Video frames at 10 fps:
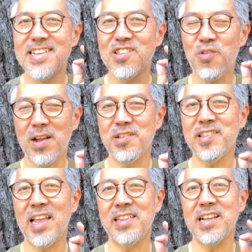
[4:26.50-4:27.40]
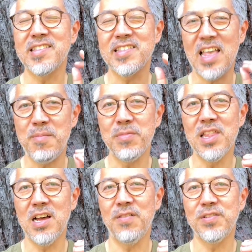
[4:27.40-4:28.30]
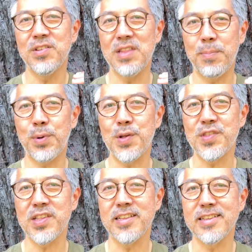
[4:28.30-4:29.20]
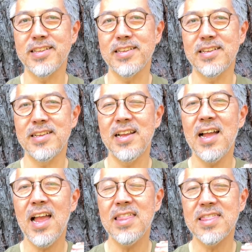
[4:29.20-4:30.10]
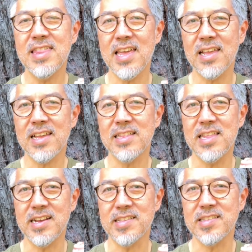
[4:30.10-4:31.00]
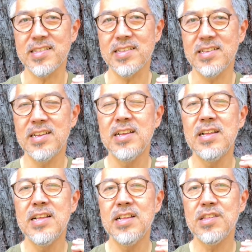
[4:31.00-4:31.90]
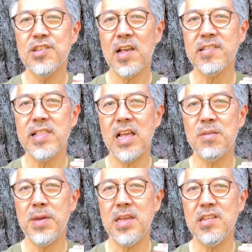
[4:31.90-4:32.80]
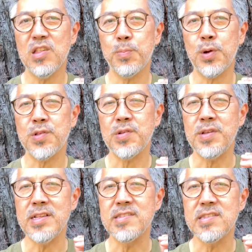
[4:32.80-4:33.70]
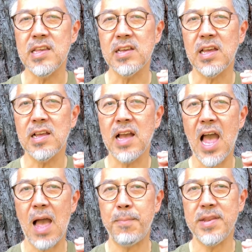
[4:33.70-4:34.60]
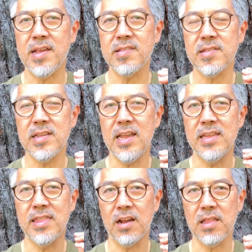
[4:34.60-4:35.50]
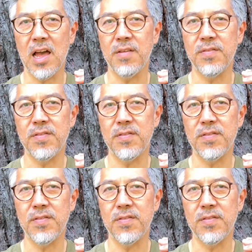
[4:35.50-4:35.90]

trying to send that same love to that person. And think this just like me, this person is seeking happiness in their life.